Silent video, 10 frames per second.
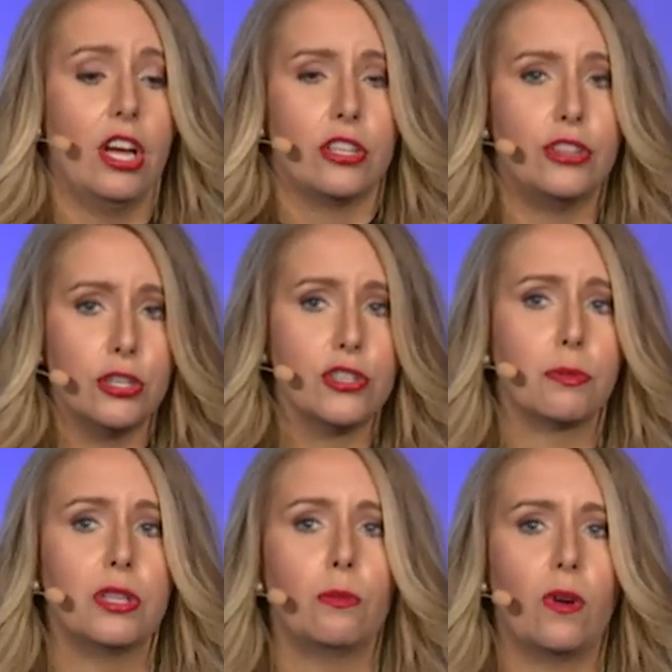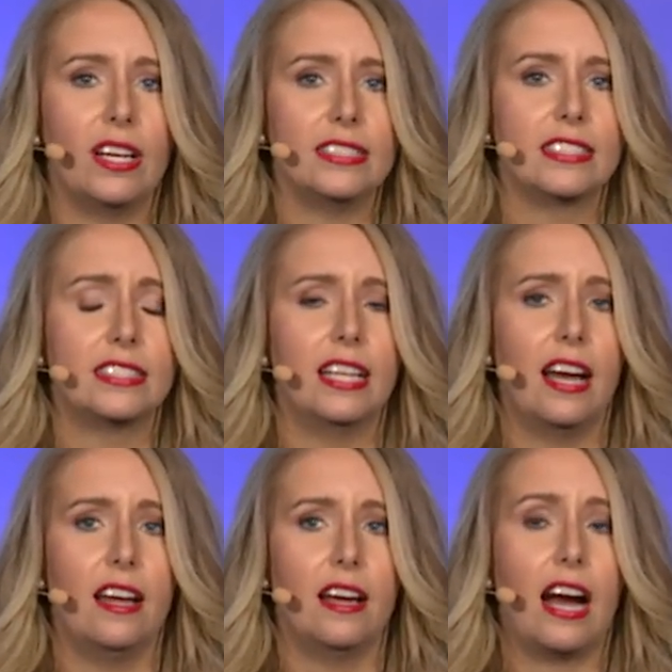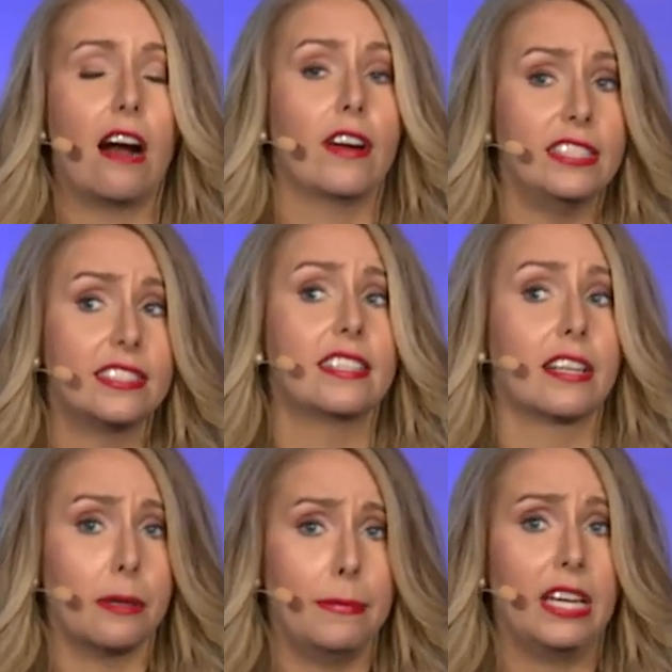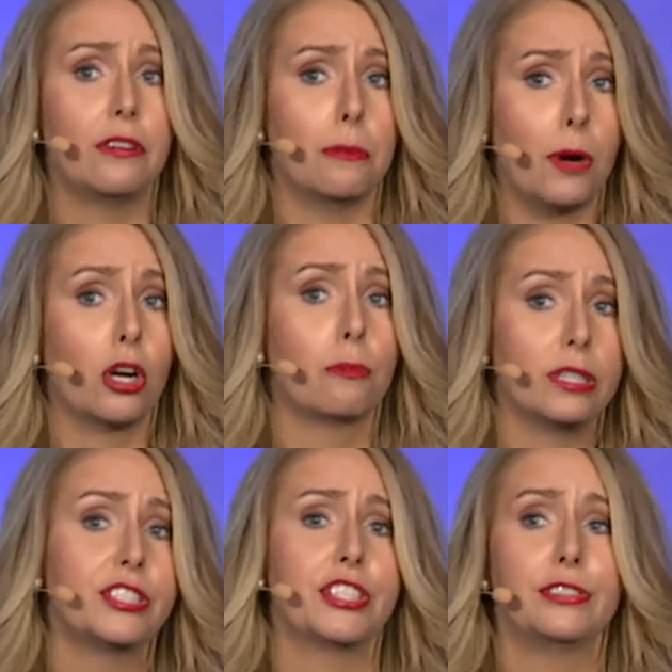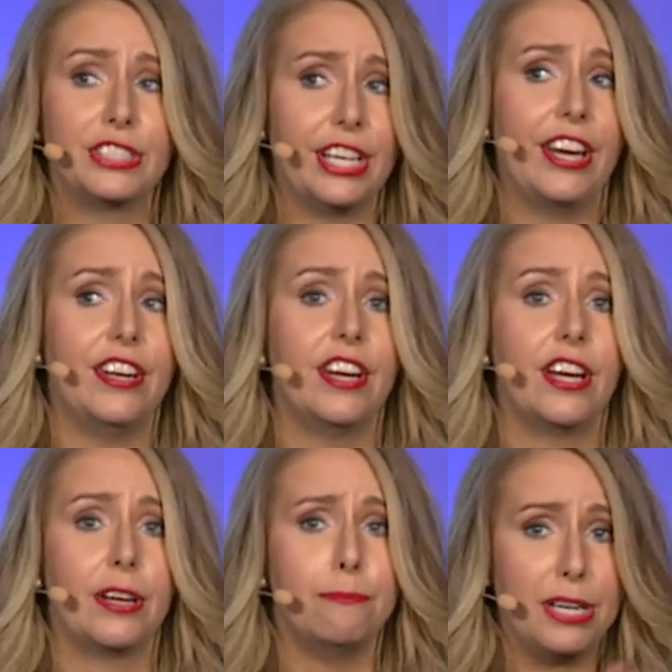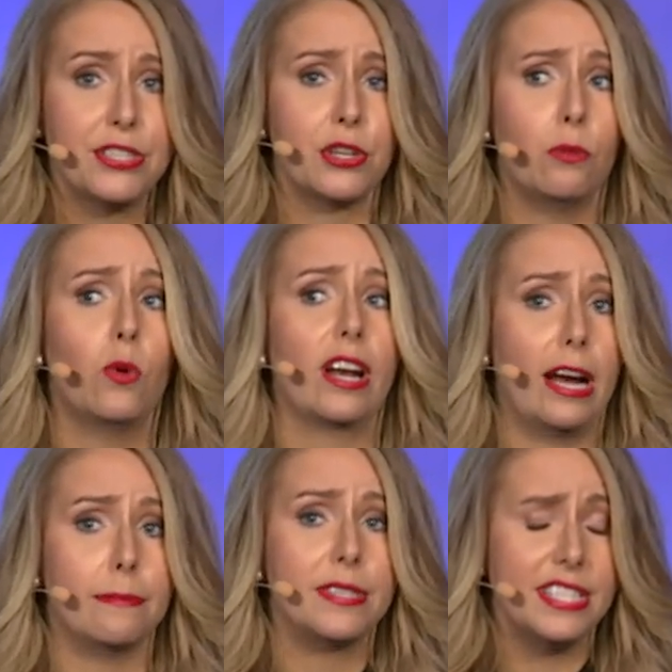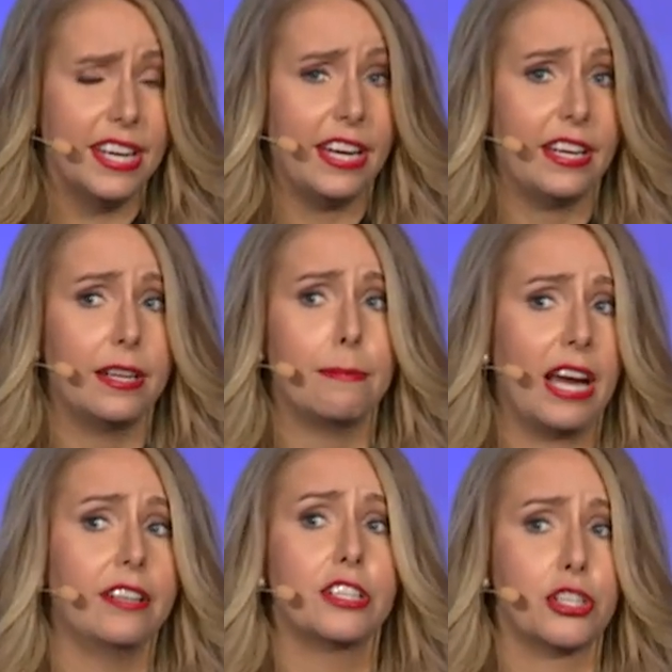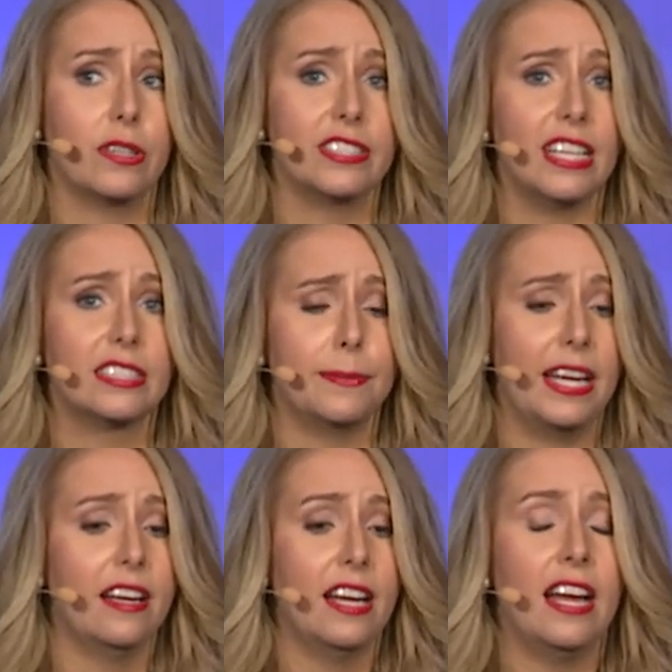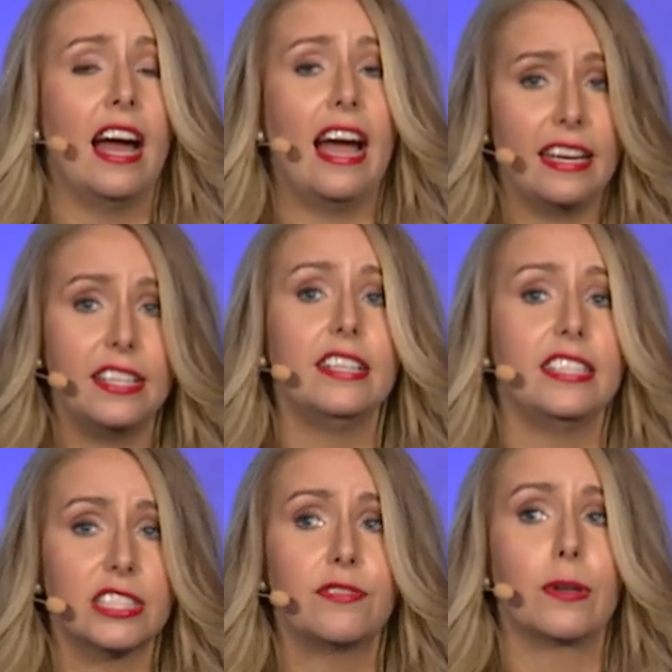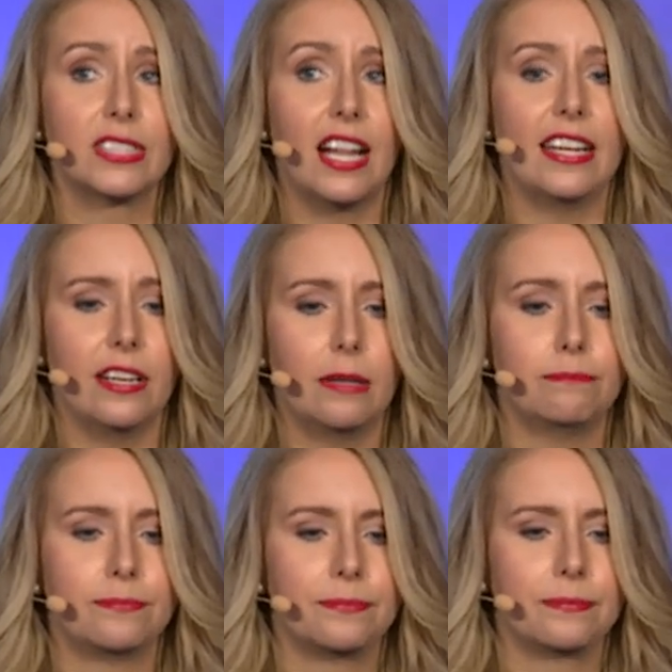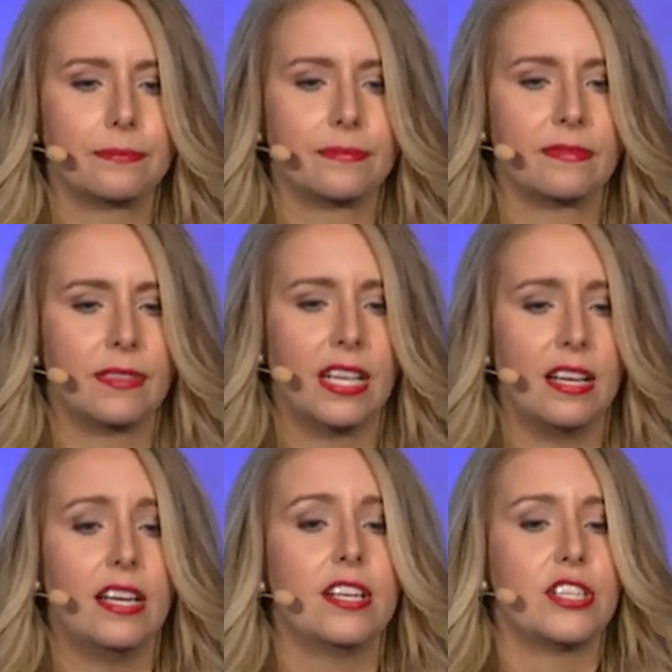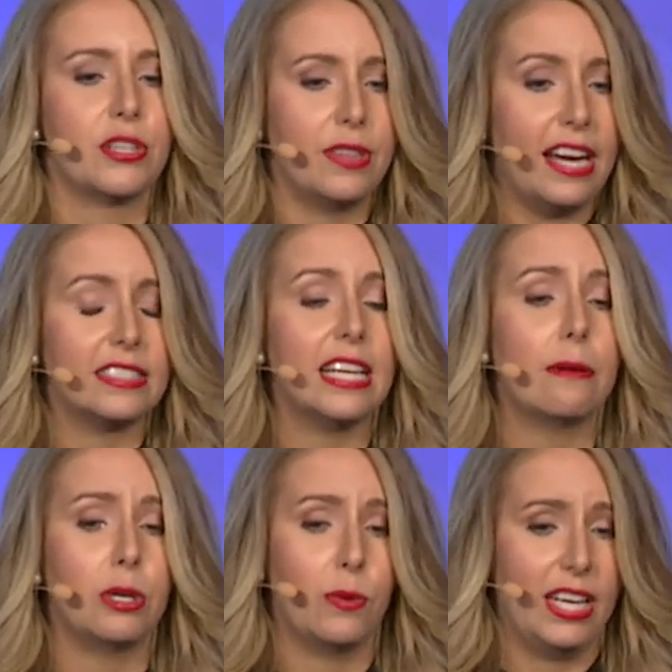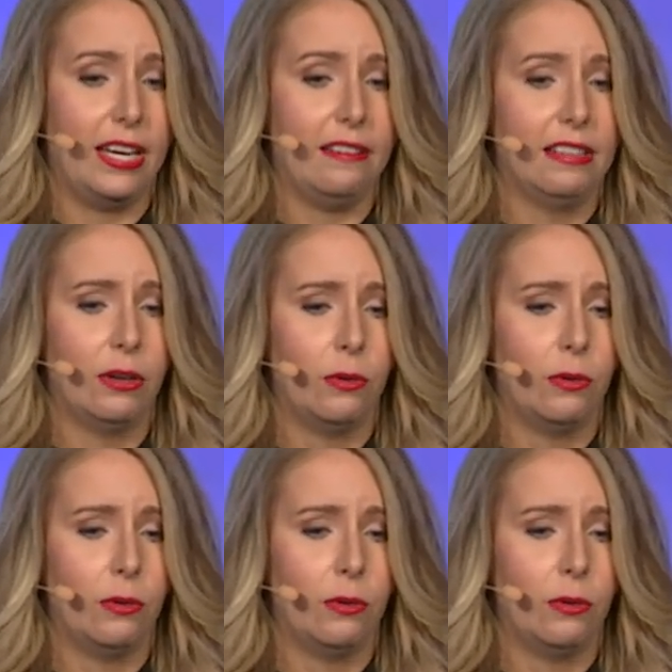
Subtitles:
Those were the ones that our incident commander, Mark Bristow, said, based on what I'm seeing in my initial assessment, I need these folks lined up. So that's how we went in.